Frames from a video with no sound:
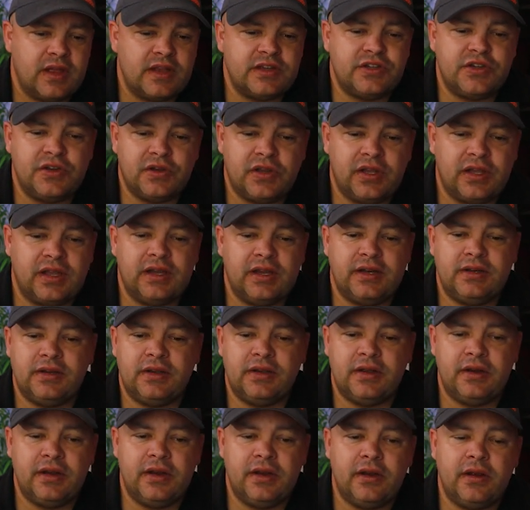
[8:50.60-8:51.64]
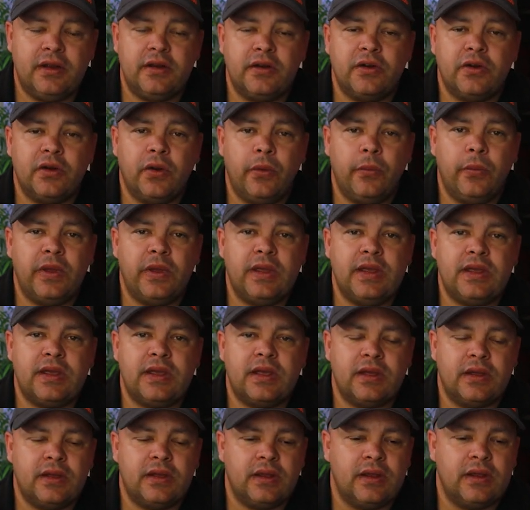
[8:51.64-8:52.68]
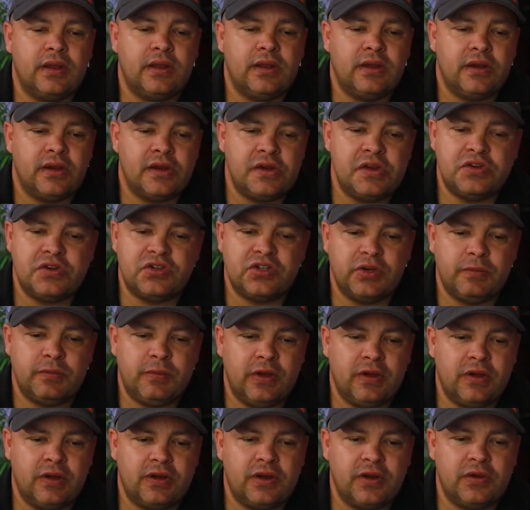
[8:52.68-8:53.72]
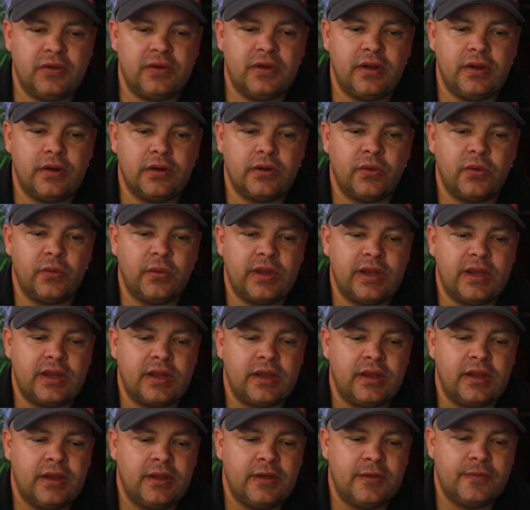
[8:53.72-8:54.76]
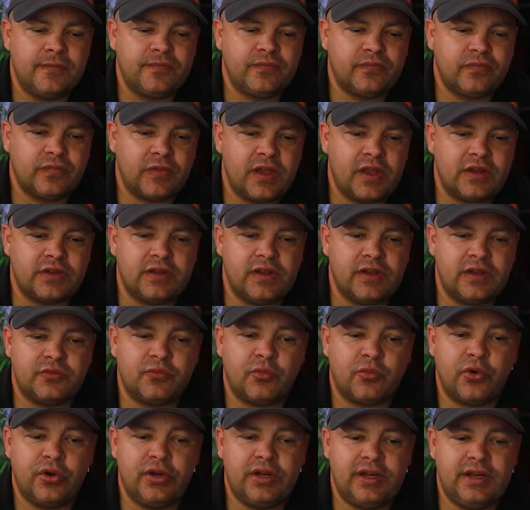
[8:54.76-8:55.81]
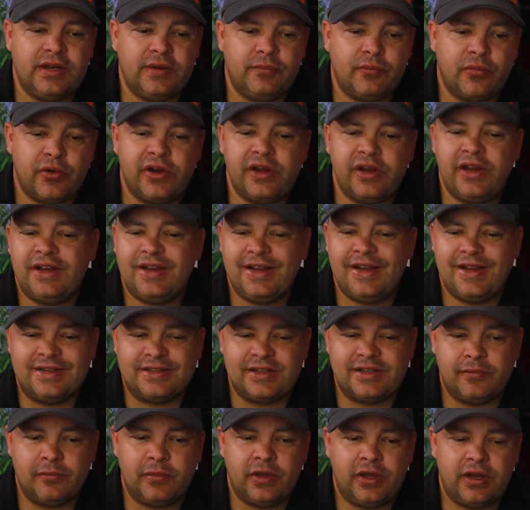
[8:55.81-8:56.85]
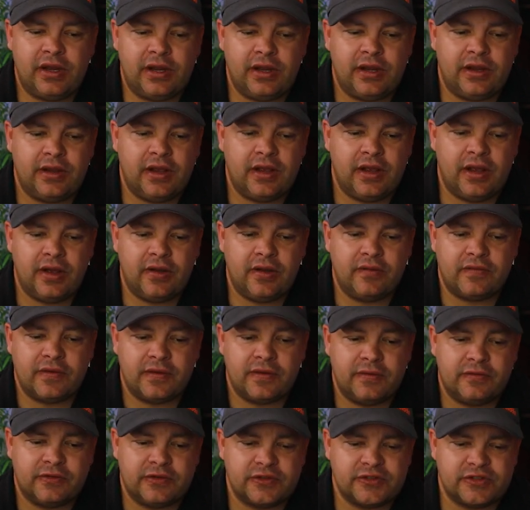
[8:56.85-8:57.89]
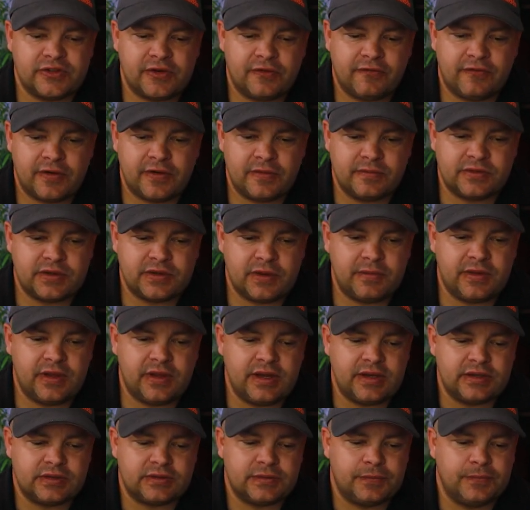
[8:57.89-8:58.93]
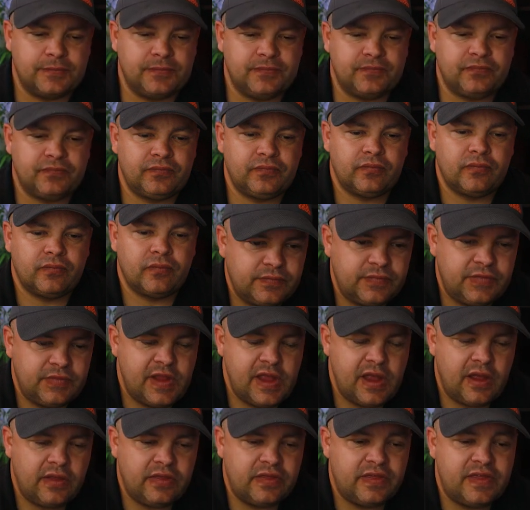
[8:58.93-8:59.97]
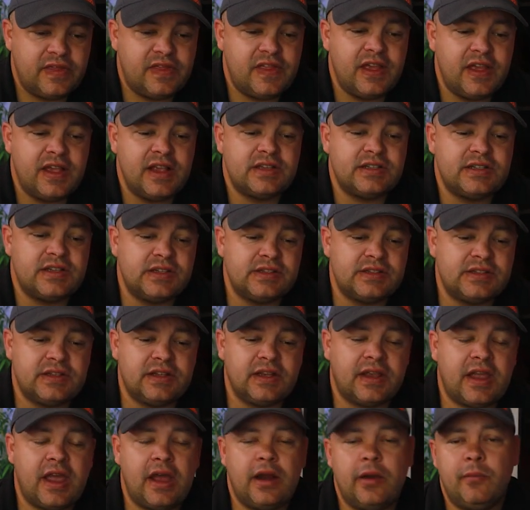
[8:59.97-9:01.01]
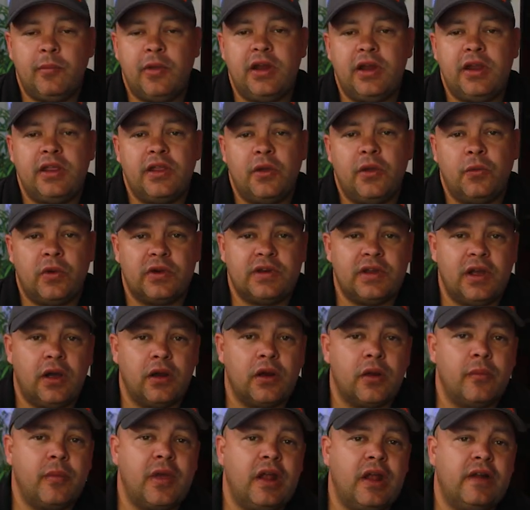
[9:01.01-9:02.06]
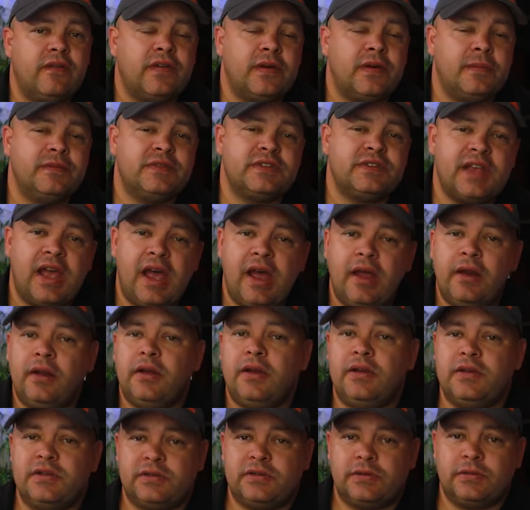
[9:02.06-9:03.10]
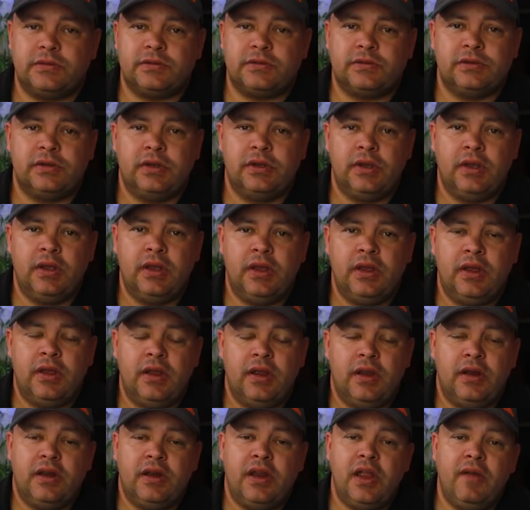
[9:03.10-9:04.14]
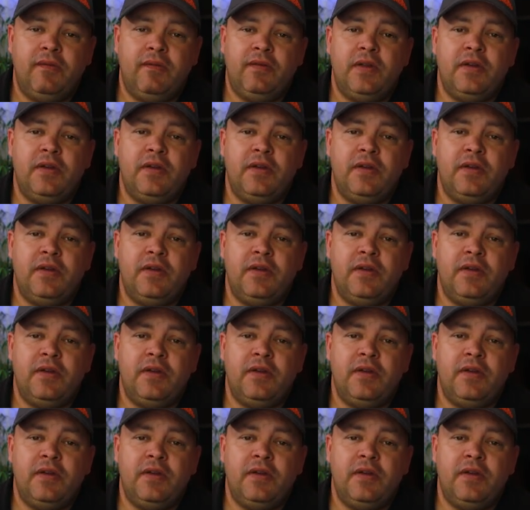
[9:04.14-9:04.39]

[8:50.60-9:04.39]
that you could get done in under a week, or you should be able to do in under a week. That's that's pretty pretty decent money uh, for, for from some of these. Now, this is the kind of money that we're talking about from side hustles. Now,